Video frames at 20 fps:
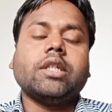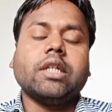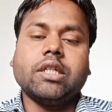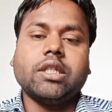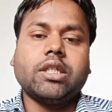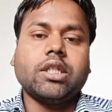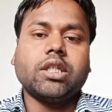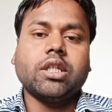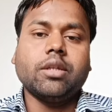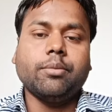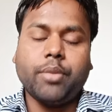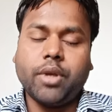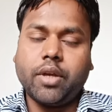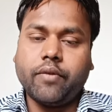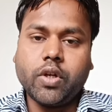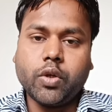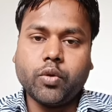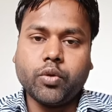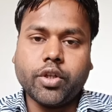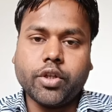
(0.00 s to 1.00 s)
is consideration
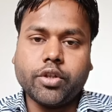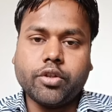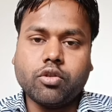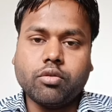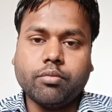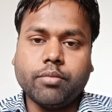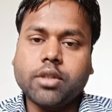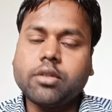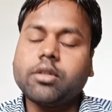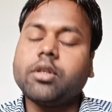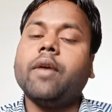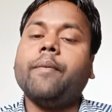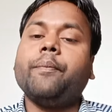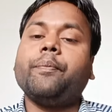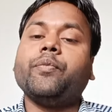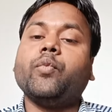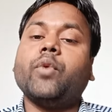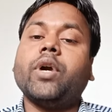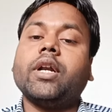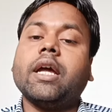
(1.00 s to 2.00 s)
payable to the customers.
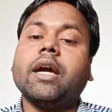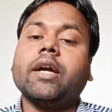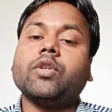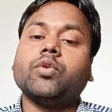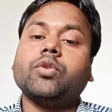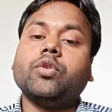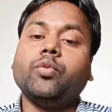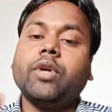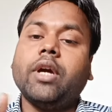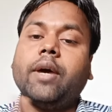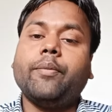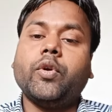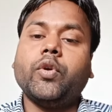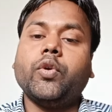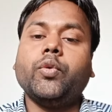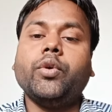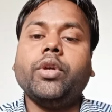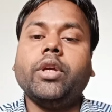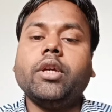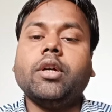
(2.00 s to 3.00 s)
What actually we have
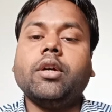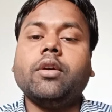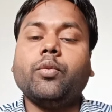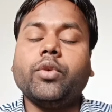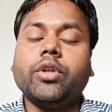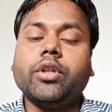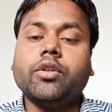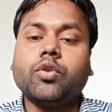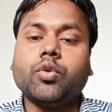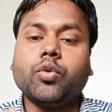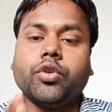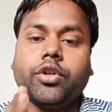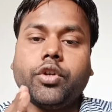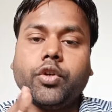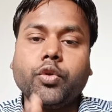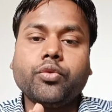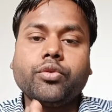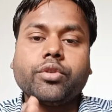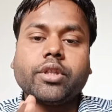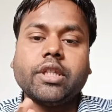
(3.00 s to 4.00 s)
to do here, we need to
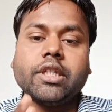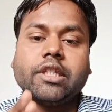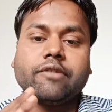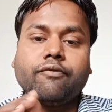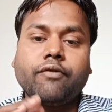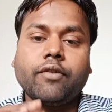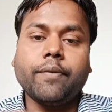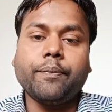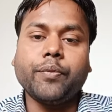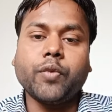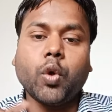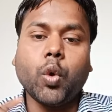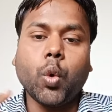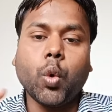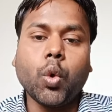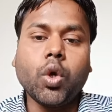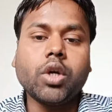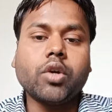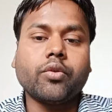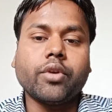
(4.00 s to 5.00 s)
reduce this from the
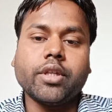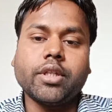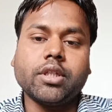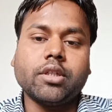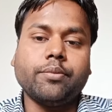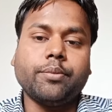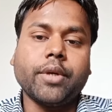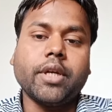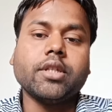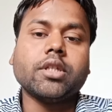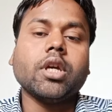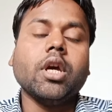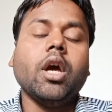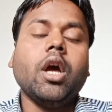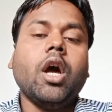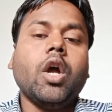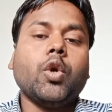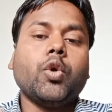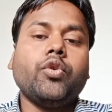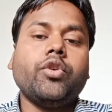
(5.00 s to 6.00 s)
whole transaction price
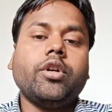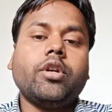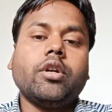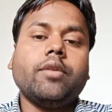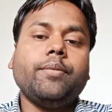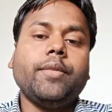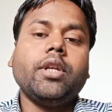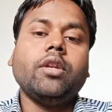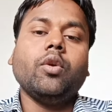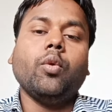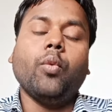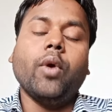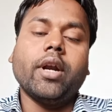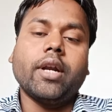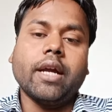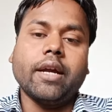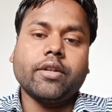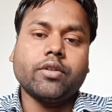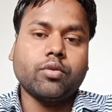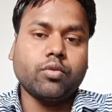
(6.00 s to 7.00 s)
to determine
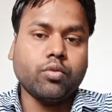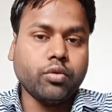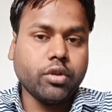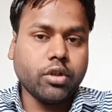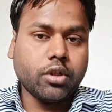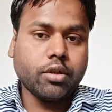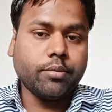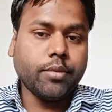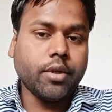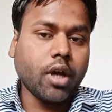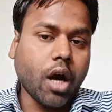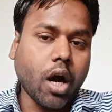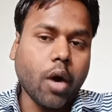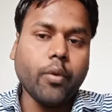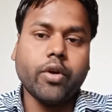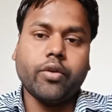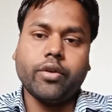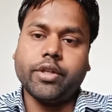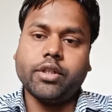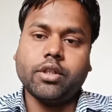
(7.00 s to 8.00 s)

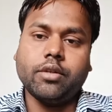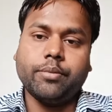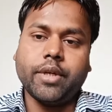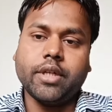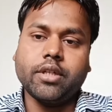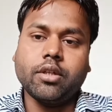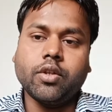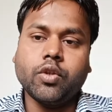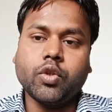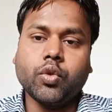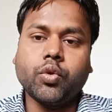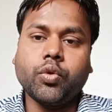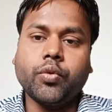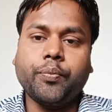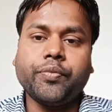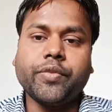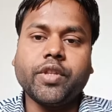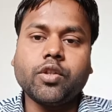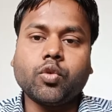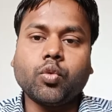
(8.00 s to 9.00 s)
our transaction price.
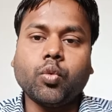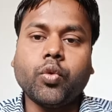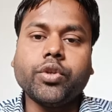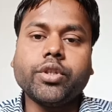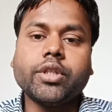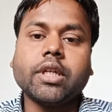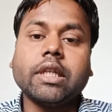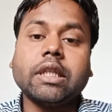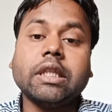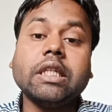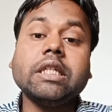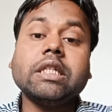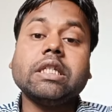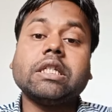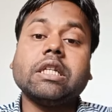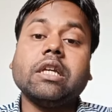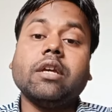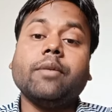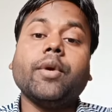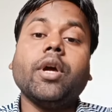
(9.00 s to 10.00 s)
So this was the
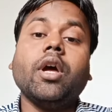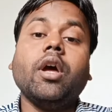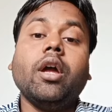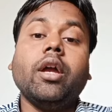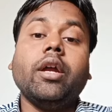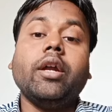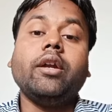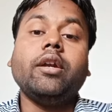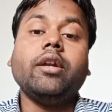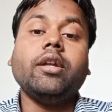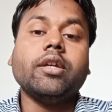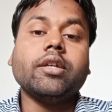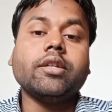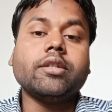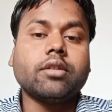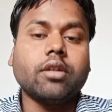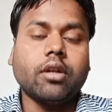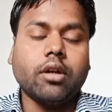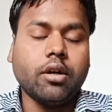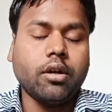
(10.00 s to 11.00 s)
step in
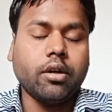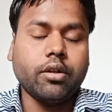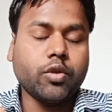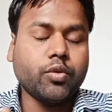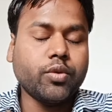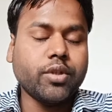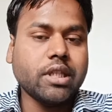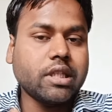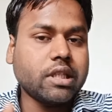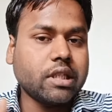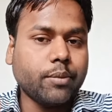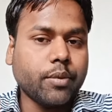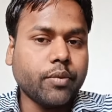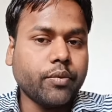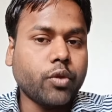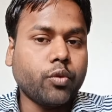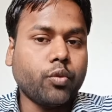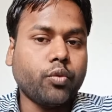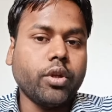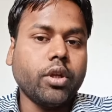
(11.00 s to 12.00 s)
DS. This was the step
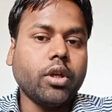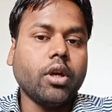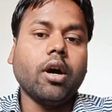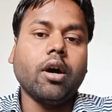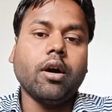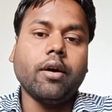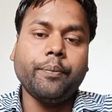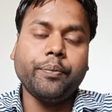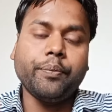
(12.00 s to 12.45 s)
number 3